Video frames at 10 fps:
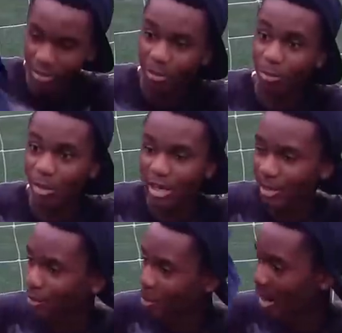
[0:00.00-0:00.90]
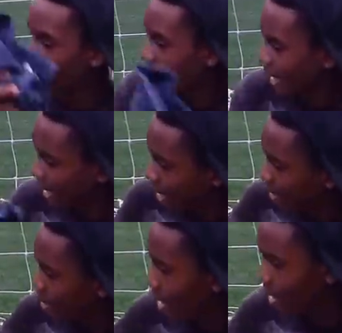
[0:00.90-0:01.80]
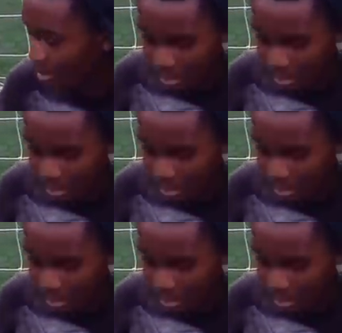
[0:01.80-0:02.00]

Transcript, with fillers: another random rag. I don't know why I keep